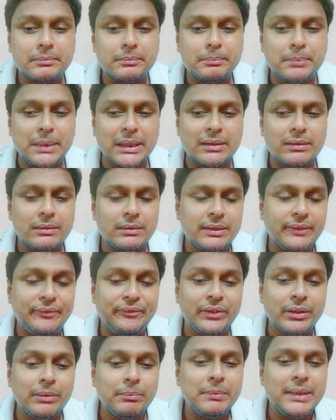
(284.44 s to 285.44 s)
but the
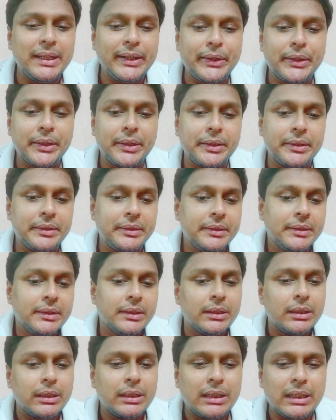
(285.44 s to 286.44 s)
filmmaker
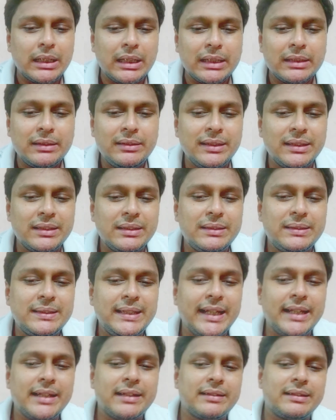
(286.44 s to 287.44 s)
did
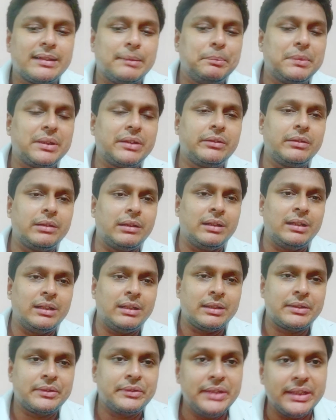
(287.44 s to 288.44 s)
take some
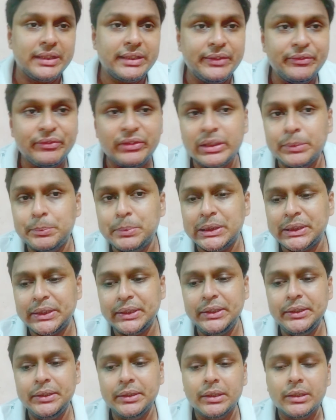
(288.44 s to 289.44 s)
creative
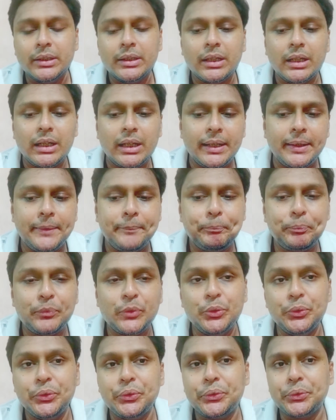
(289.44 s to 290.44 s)
liberty
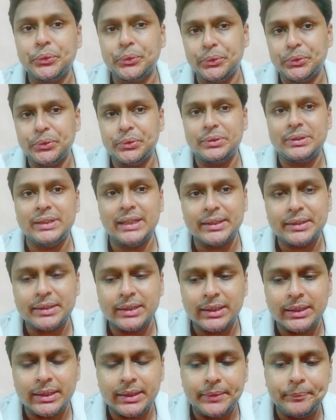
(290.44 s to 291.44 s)
to show that
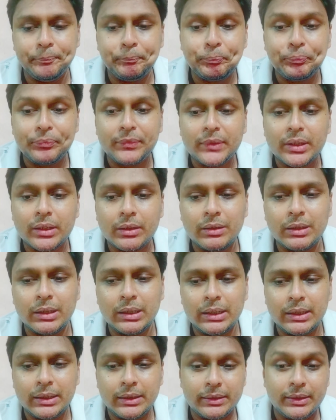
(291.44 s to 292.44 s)

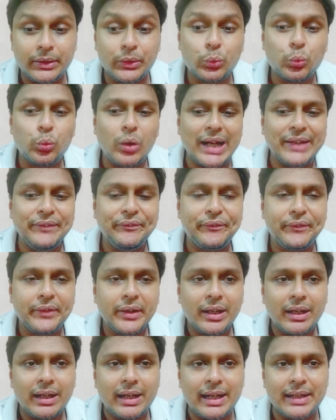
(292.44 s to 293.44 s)
his wife
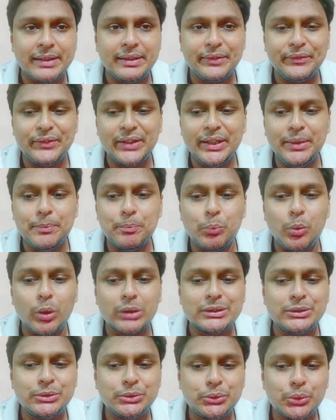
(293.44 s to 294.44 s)
had a very
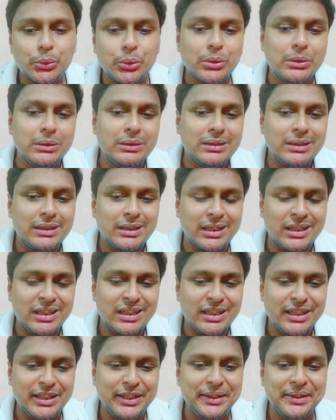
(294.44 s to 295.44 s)
important role
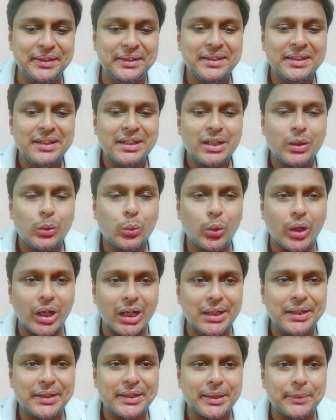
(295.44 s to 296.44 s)
in
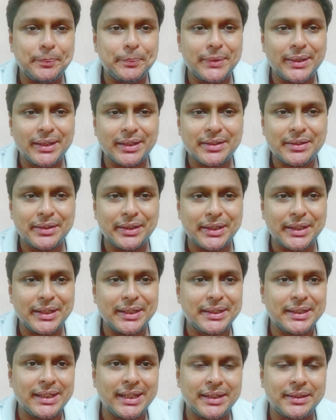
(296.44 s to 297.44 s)
World Cup
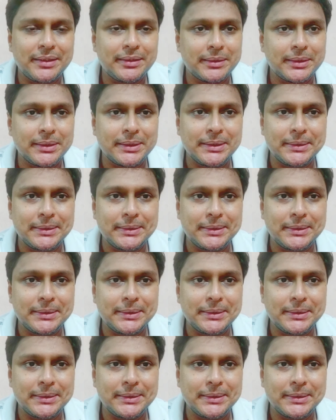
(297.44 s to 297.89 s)
cricket, and